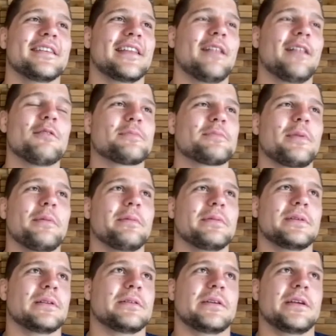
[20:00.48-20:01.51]
that was
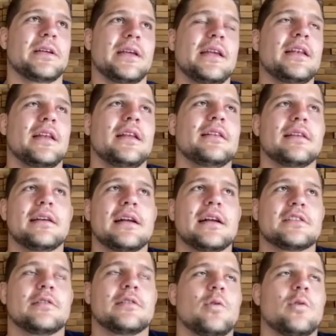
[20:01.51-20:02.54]
probably in
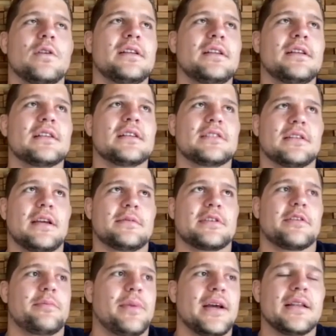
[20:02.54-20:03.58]
international all the international games
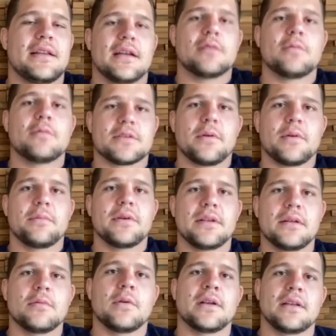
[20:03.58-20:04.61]
I've played. That was probably
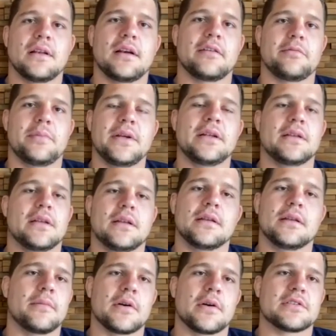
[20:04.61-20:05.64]
the one that I've been
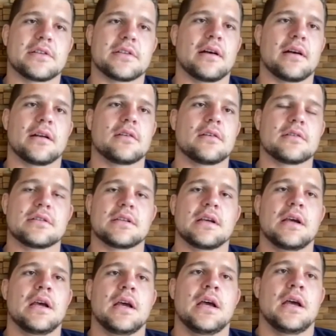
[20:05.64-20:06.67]
the most tired because
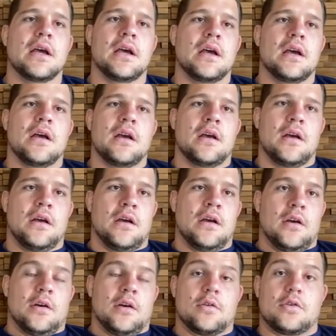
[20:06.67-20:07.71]

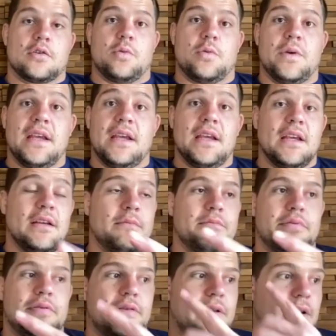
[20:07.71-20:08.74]
because we
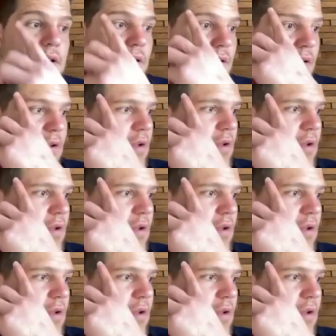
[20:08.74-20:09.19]
yeah